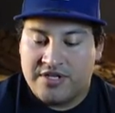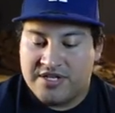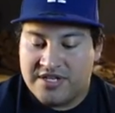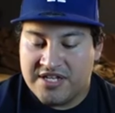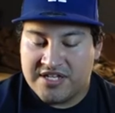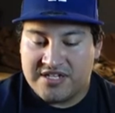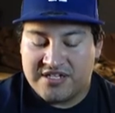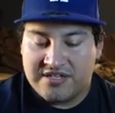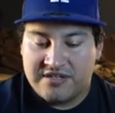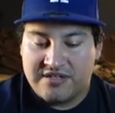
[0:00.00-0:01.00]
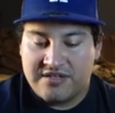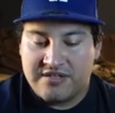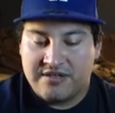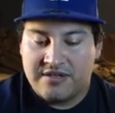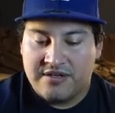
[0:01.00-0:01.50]
Nickits.
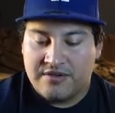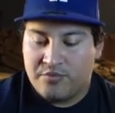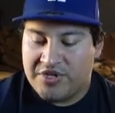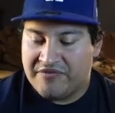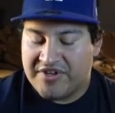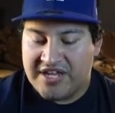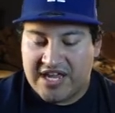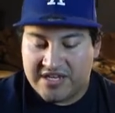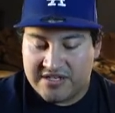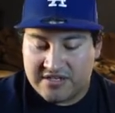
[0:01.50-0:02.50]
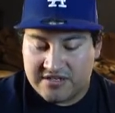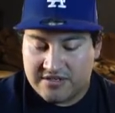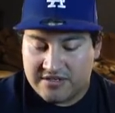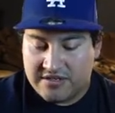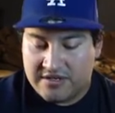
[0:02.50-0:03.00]
We have Cacnea,
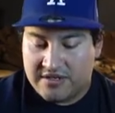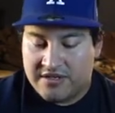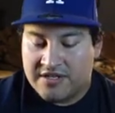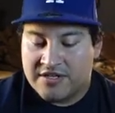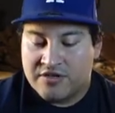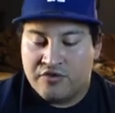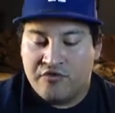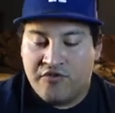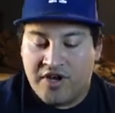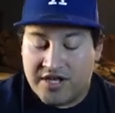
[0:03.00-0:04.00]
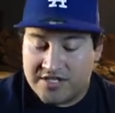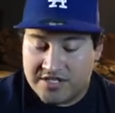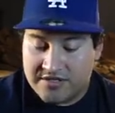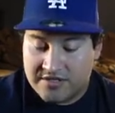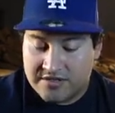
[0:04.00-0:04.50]

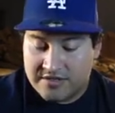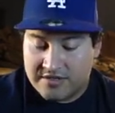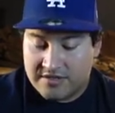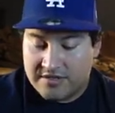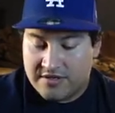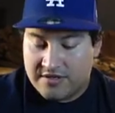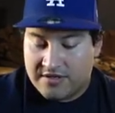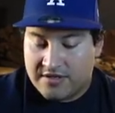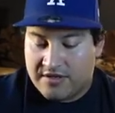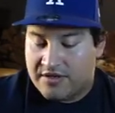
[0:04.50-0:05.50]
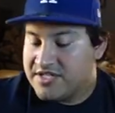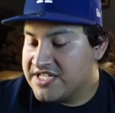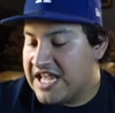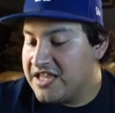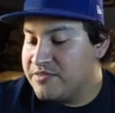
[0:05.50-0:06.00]
Cufant,
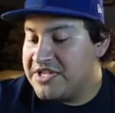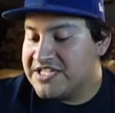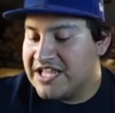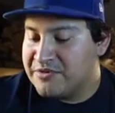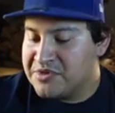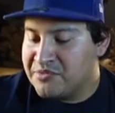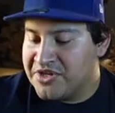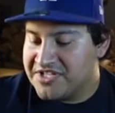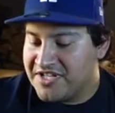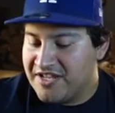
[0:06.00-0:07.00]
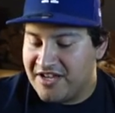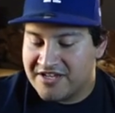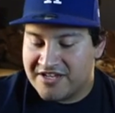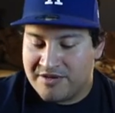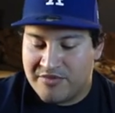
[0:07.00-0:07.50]
Celebi. Celebi brings the
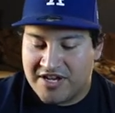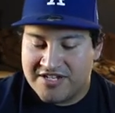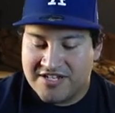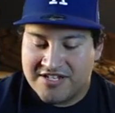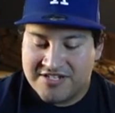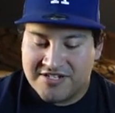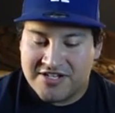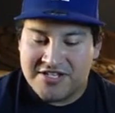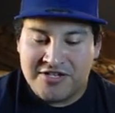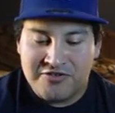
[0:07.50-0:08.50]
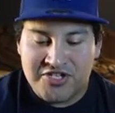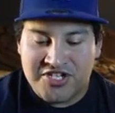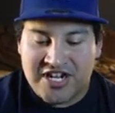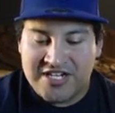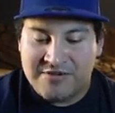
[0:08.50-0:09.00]
luck. Come on. Look at the little
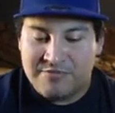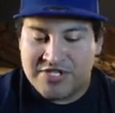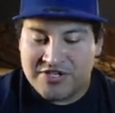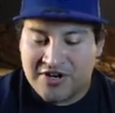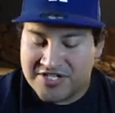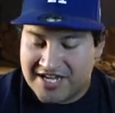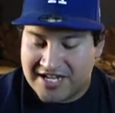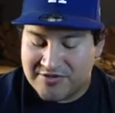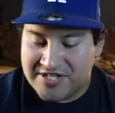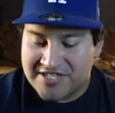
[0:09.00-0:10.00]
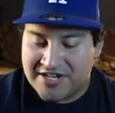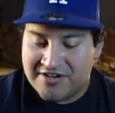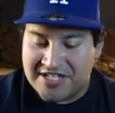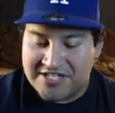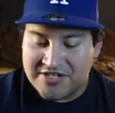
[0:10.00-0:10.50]
shiny stars it has right there.
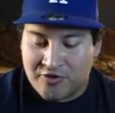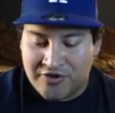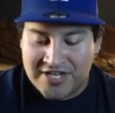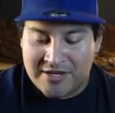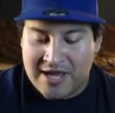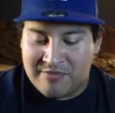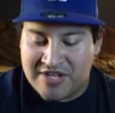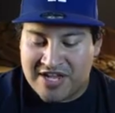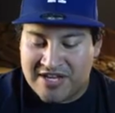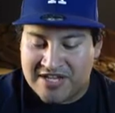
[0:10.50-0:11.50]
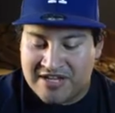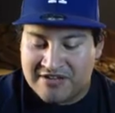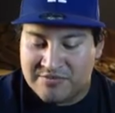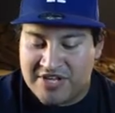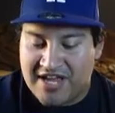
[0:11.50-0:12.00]
It's throwing it at me and it
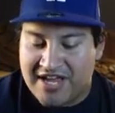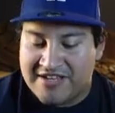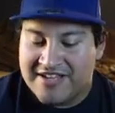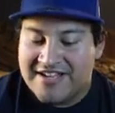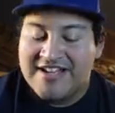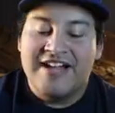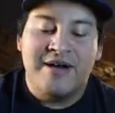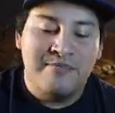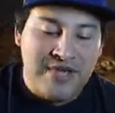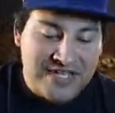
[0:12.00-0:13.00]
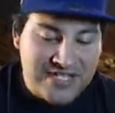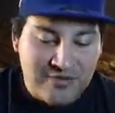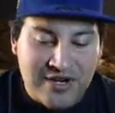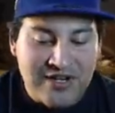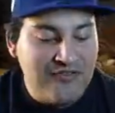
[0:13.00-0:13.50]
gives me a
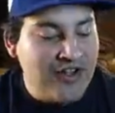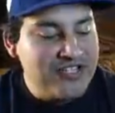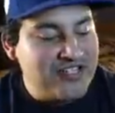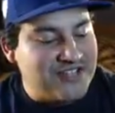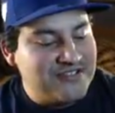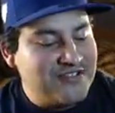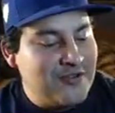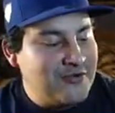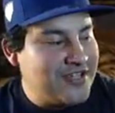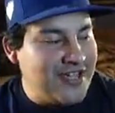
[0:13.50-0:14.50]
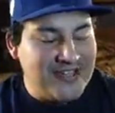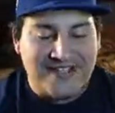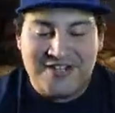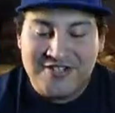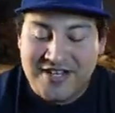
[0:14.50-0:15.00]
amazing Rare volta. Okay,
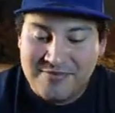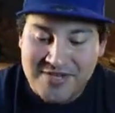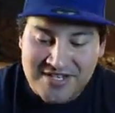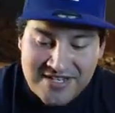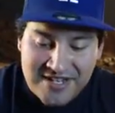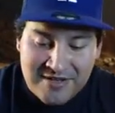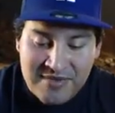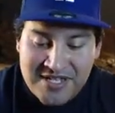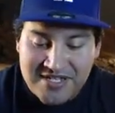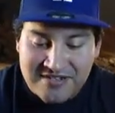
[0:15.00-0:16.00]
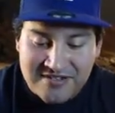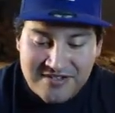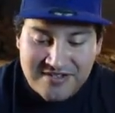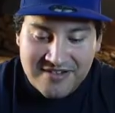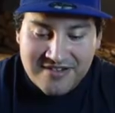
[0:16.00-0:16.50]
not a shiny, but an amazing.
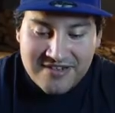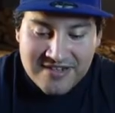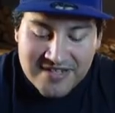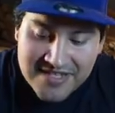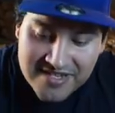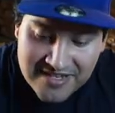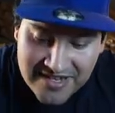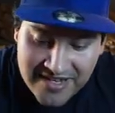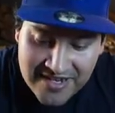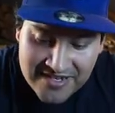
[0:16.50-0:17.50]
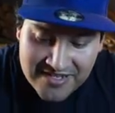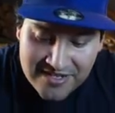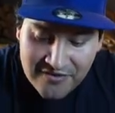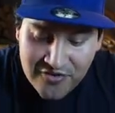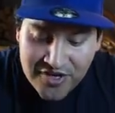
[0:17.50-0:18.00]
Let's see. Any
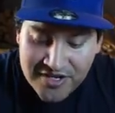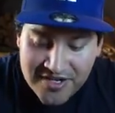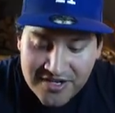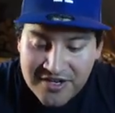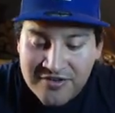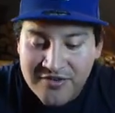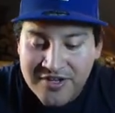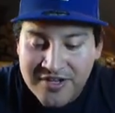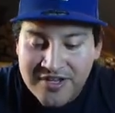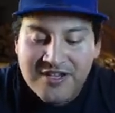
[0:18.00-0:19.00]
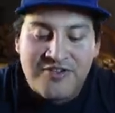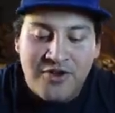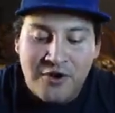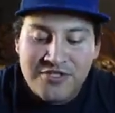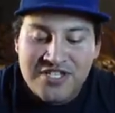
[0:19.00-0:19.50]
silvering on here?
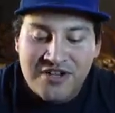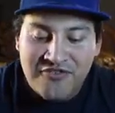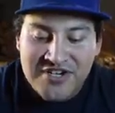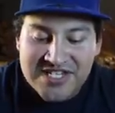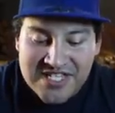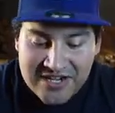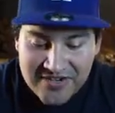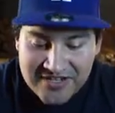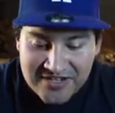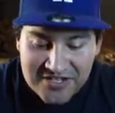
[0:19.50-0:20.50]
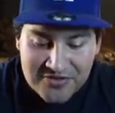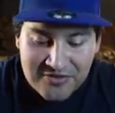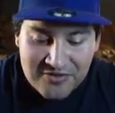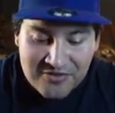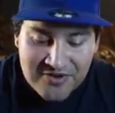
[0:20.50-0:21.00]
No silvering. Centering looks
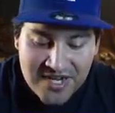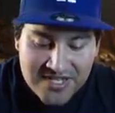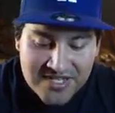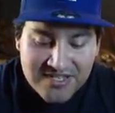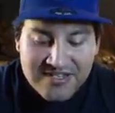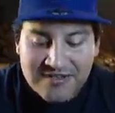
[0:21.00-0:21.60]
great.